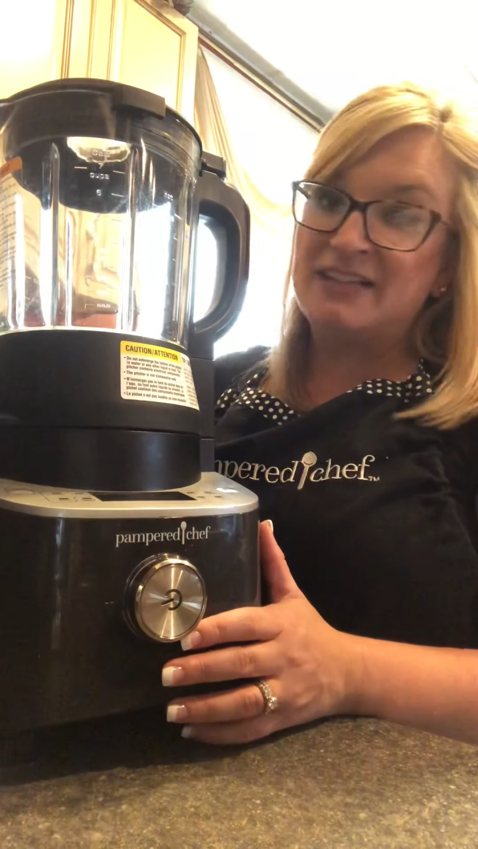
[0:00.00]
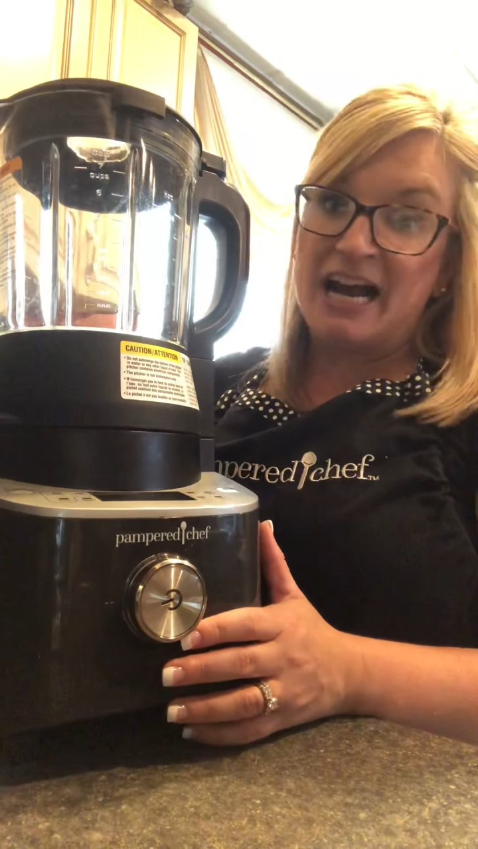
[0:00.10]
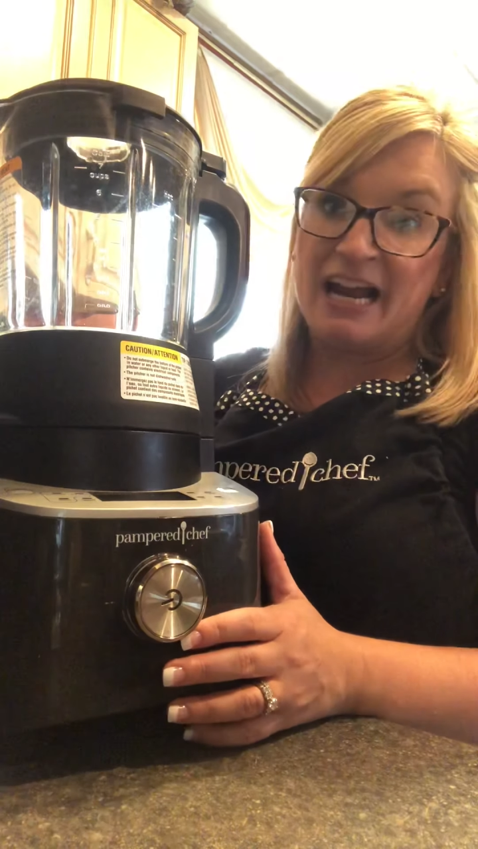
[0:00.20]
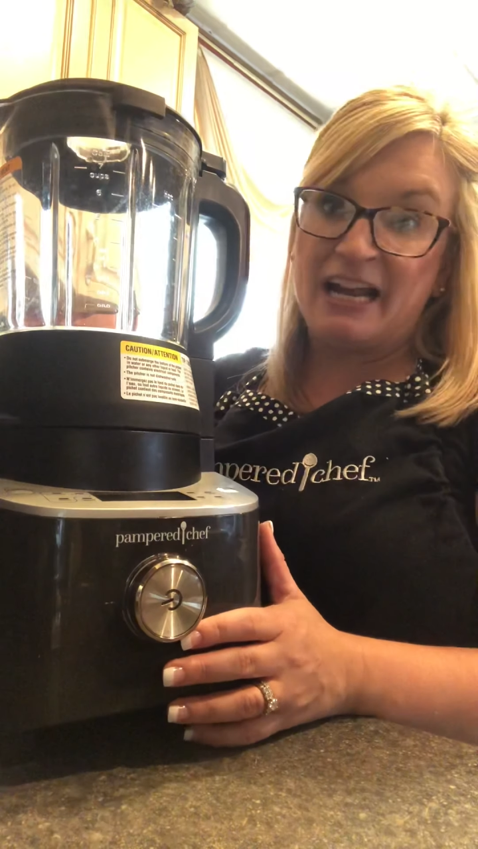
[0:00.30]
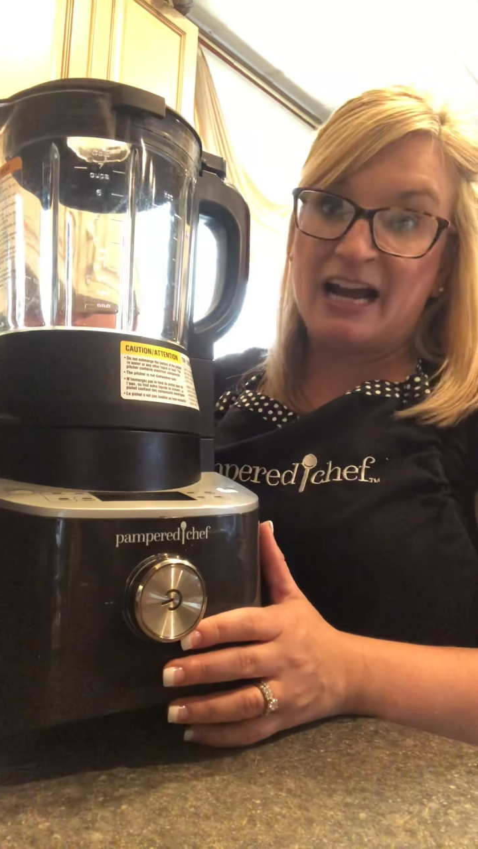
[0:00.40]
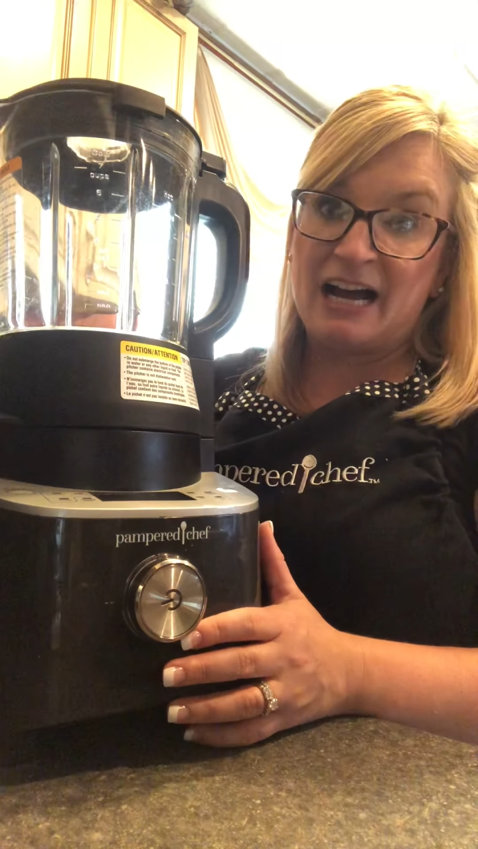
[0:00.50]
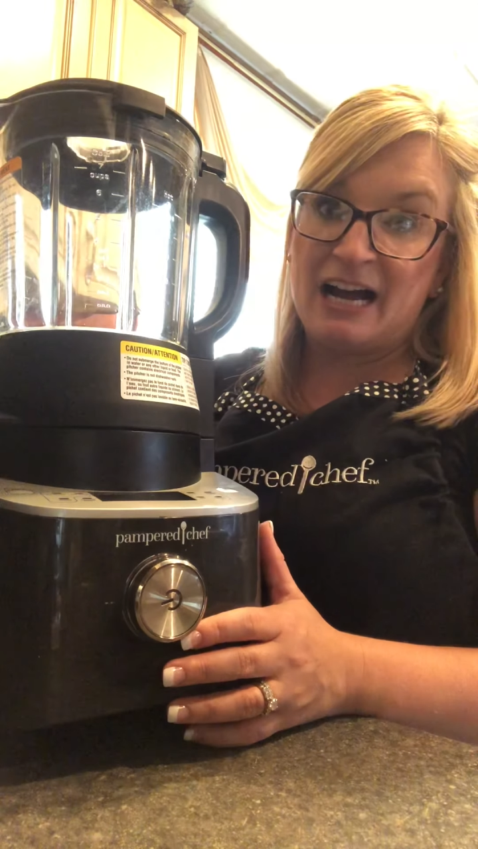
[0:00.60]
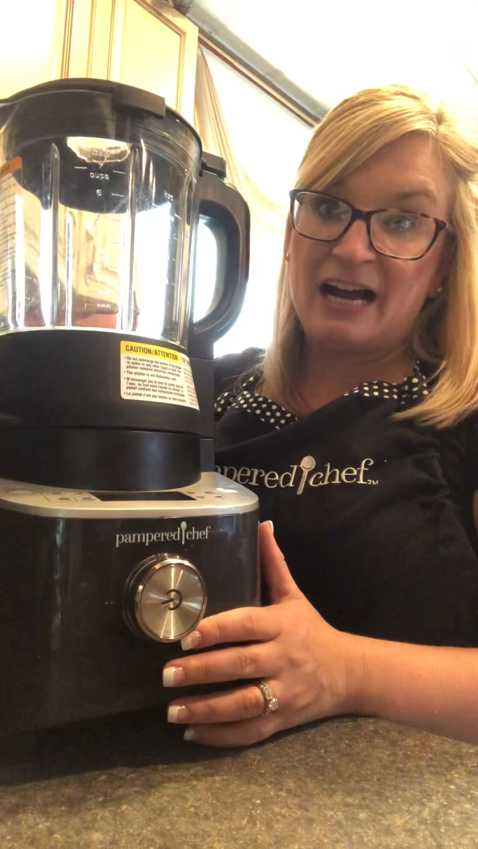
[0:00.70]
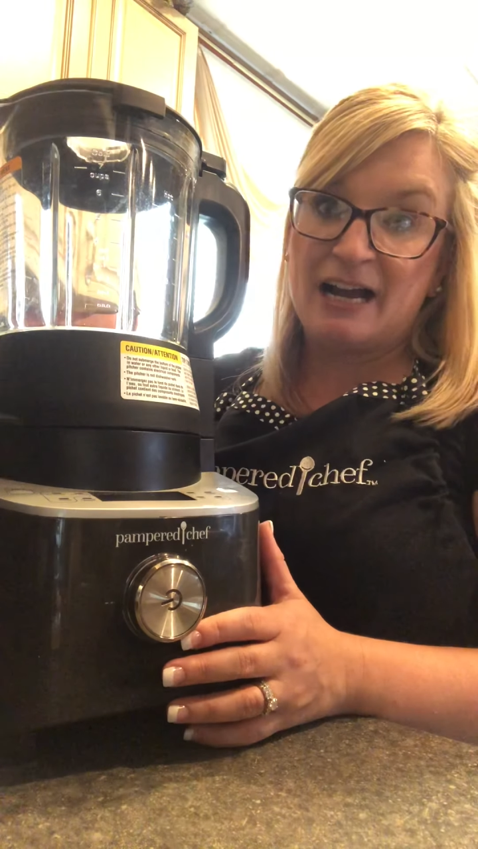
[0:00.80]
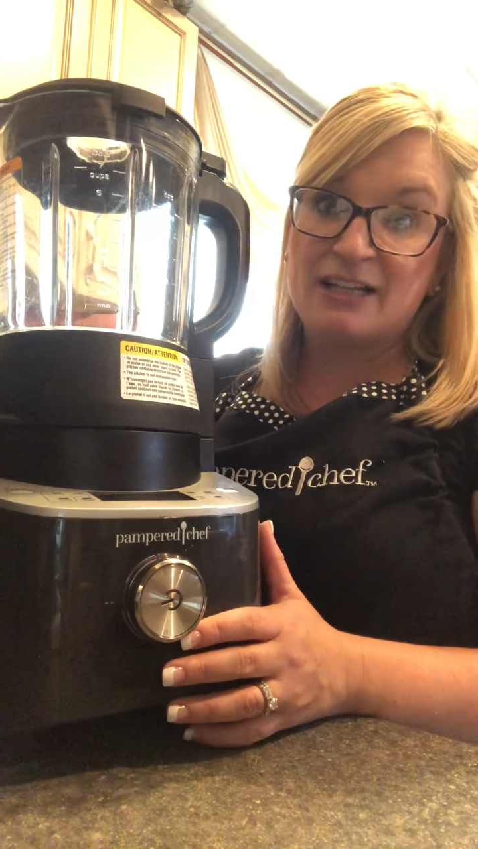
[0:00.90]

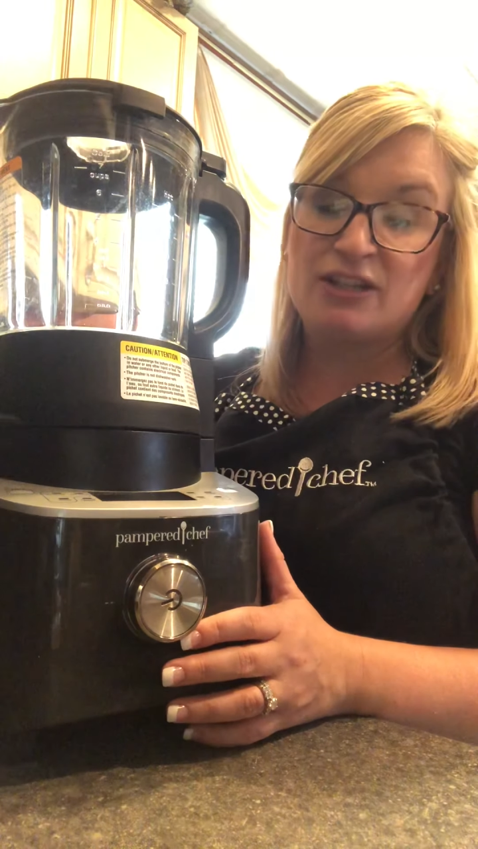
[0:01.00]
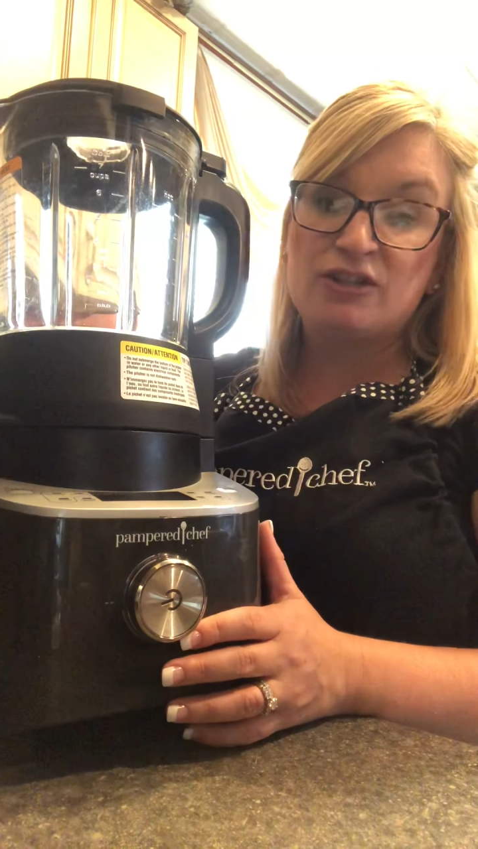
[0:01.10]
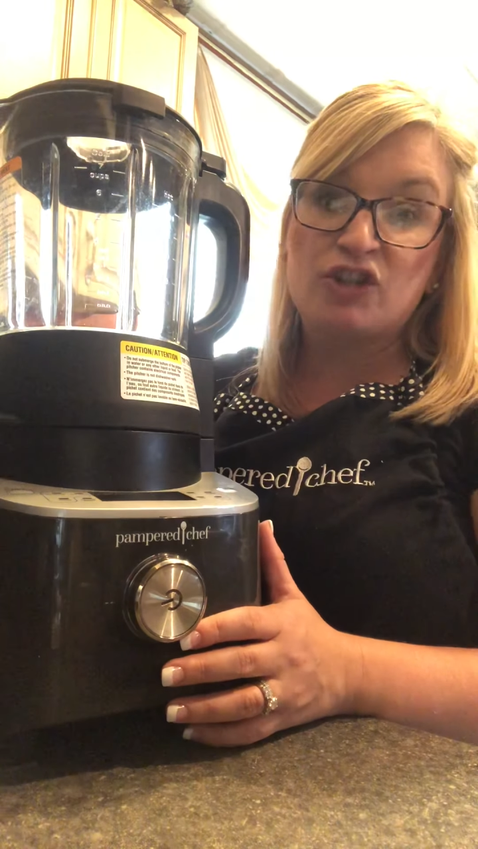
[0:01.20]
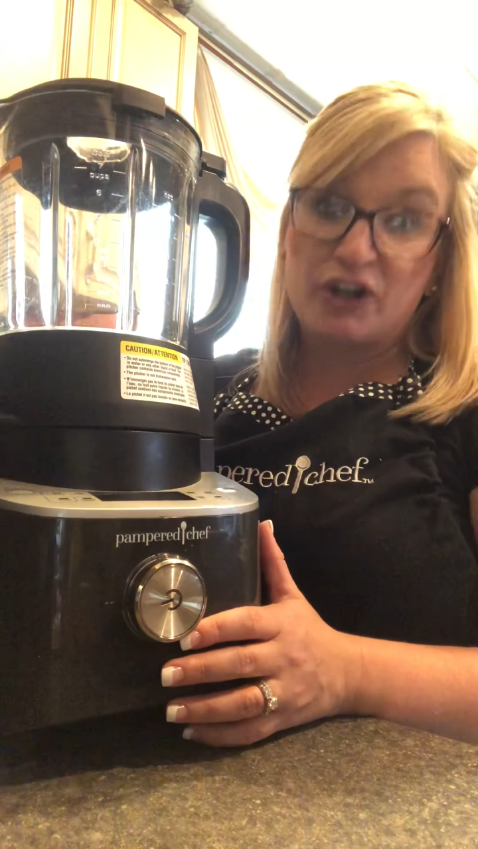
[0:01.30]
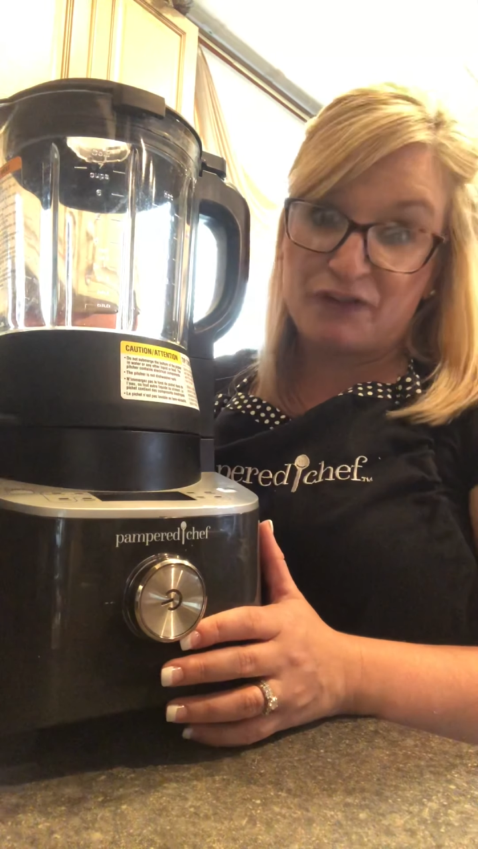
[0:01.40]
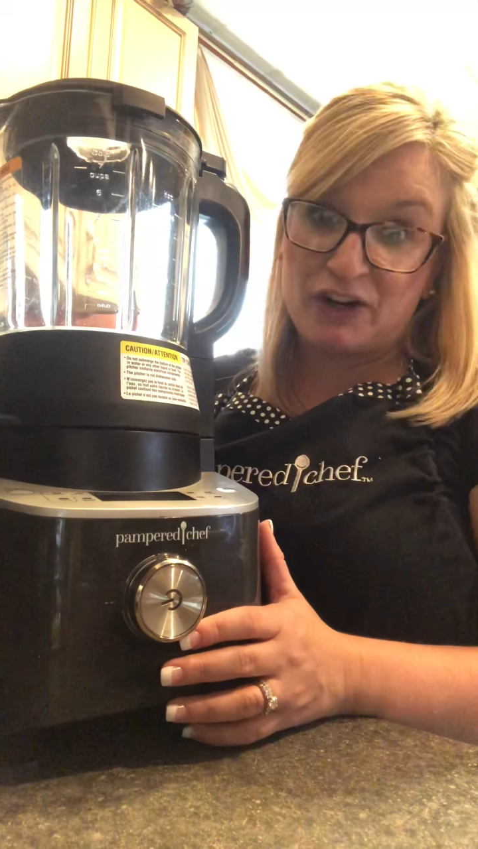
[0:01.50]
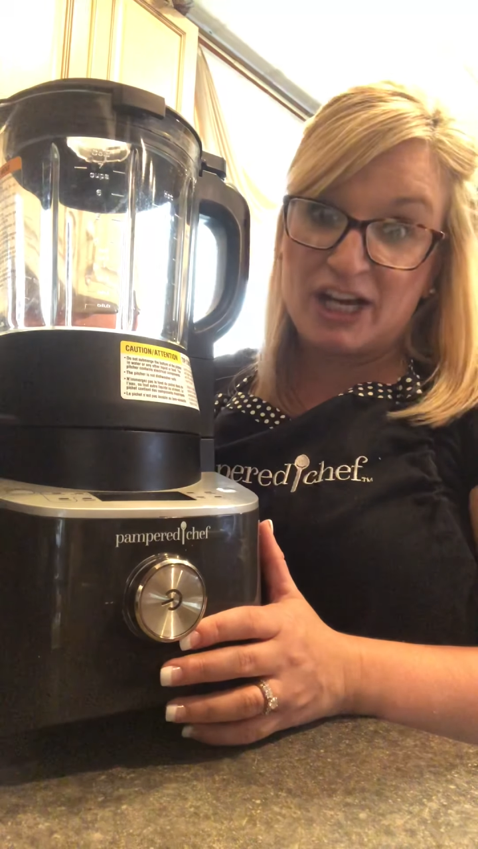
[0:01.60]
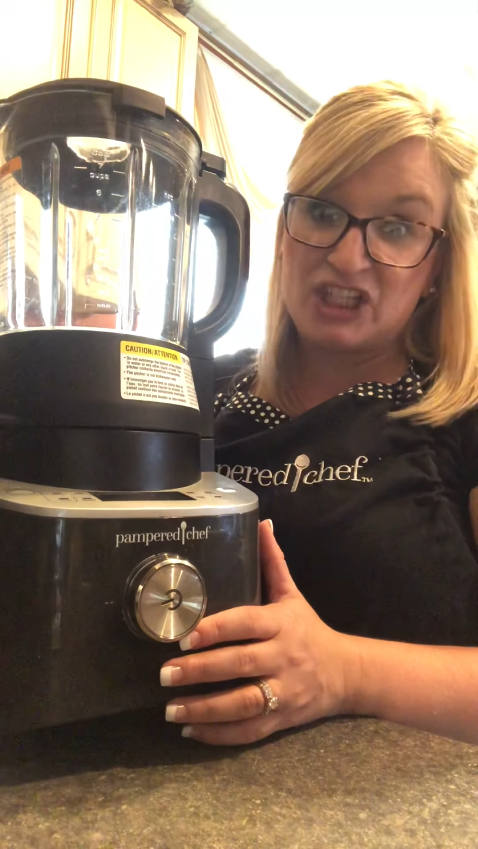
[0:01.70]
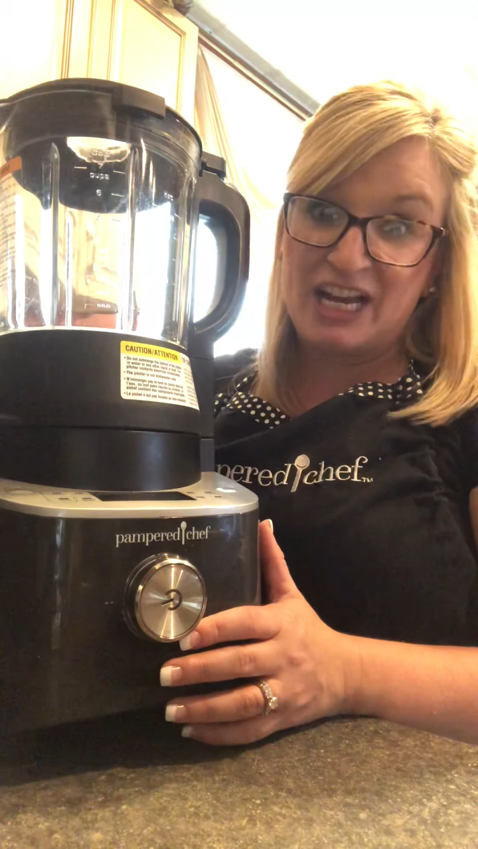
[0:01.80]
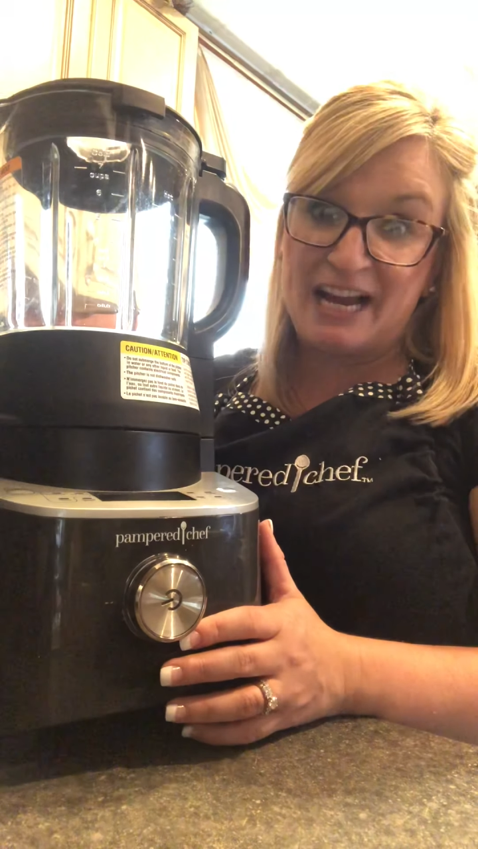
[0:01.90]
done
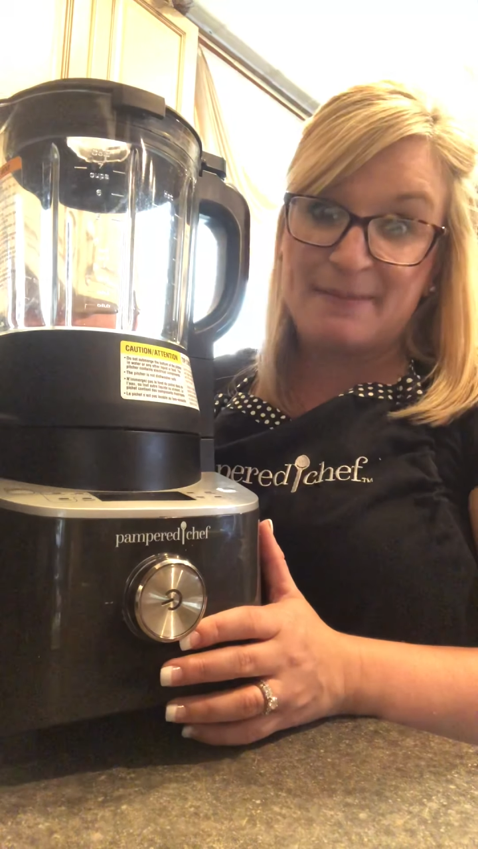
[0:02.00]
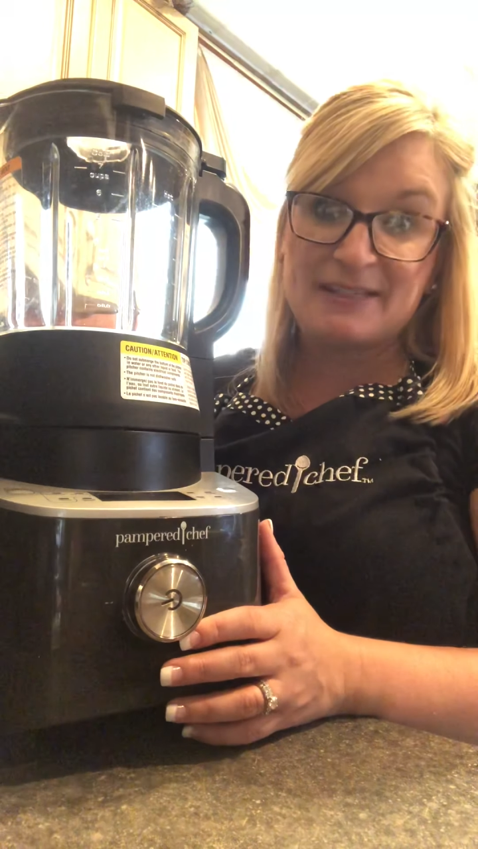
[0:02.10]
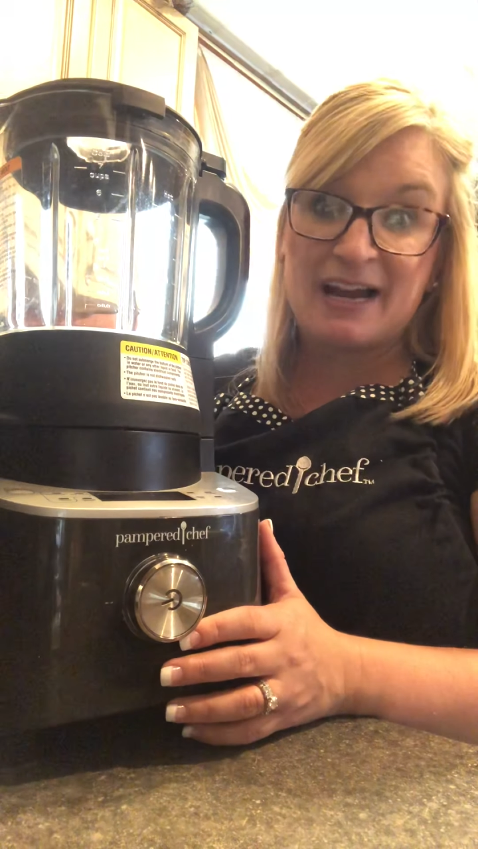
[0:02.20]
sugar-free jams.